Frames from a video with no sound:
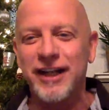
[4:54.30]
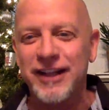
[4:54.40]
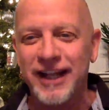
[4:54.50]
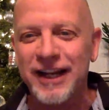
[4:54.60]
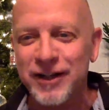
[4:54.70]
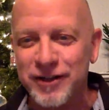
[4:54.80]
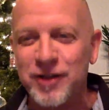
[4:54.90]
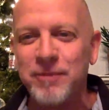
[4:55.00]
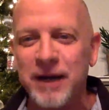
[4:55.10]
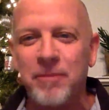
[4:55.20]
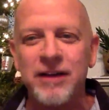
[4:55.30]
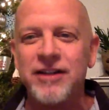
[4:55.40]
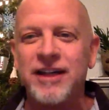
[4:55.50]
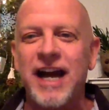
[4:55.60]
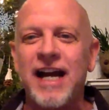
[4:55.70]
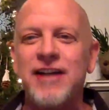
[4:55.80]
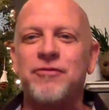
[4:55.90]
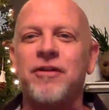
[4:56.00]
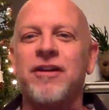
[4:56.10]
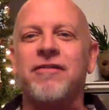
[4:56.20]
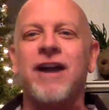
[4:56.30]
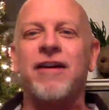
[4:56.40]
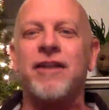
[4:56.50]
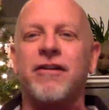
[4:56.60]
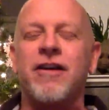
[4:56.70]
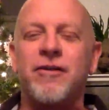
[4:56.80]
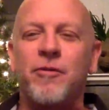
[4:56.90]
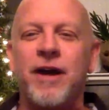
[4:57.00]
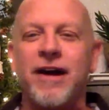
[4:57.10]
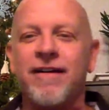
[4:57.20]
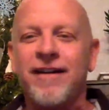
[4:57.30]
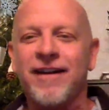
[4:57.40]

that it should be a bunch of guys running around in their underwear.